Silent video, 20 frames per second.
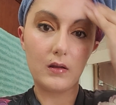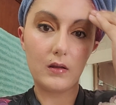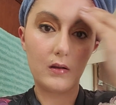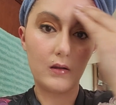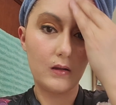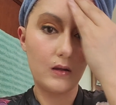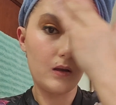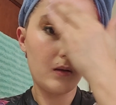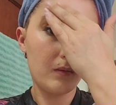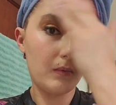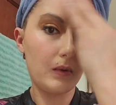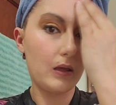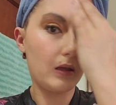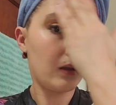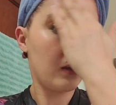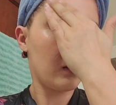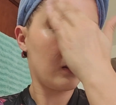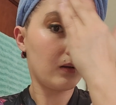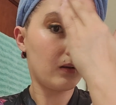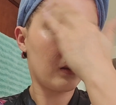to kind of make
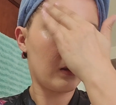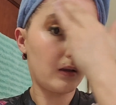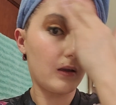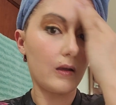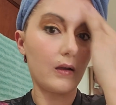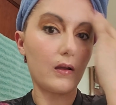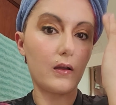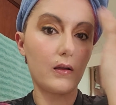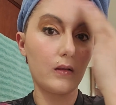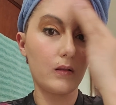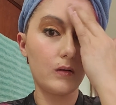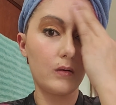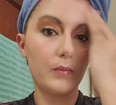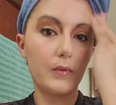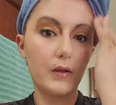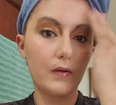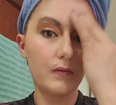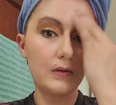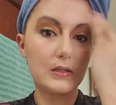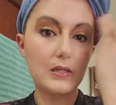it look like I got a little
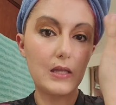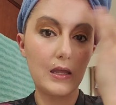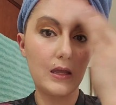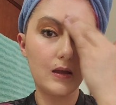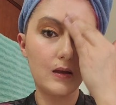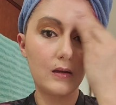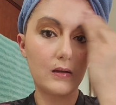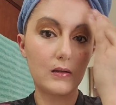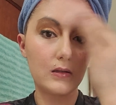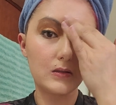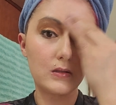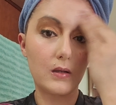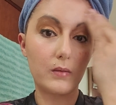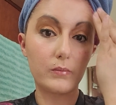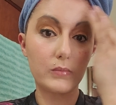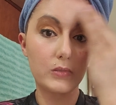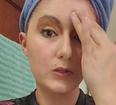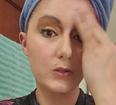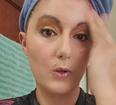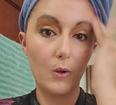bit of a tan because
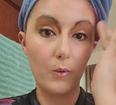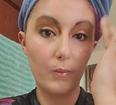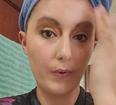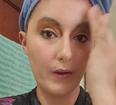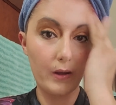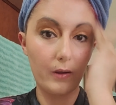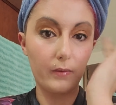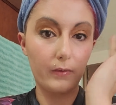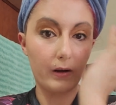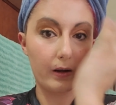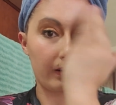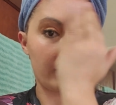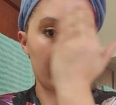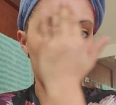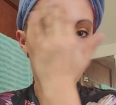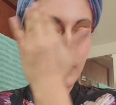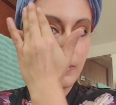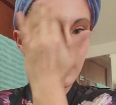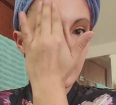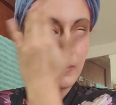I'm so pale right
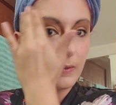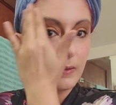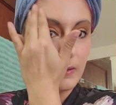now.